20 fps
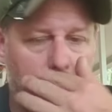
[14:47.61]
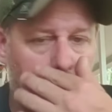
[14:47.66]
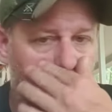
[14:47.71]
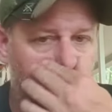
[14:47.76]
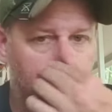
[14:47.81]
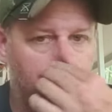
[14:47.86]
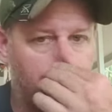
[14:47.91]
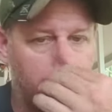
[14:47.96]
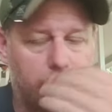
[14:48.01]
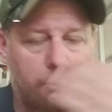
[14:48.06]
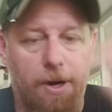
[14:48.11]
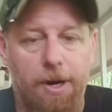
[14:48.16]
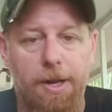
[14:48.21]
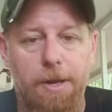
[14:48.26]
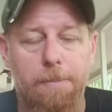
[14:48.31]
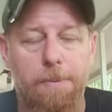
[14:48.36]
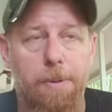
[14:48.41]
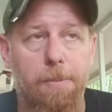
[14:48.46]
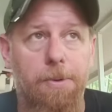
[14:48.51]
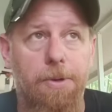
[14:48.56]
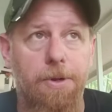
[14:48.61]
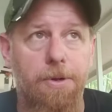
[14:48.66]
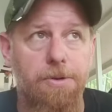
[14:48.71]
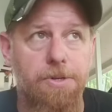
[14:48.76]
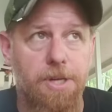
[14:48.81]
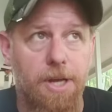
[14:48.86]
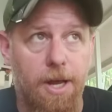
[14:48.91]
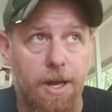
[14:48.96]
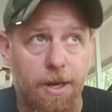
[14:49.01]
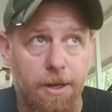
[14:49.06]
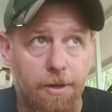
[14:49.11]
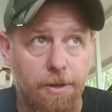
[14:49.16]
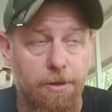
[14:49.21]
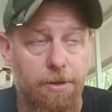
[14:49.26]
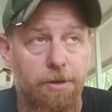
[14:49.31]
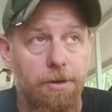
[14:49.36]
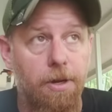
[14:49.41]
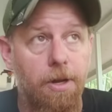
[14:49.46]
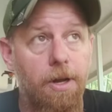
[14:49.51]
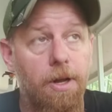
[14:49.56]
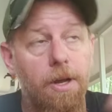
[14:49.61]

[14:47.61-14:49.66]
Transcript: We try to get people to use that because,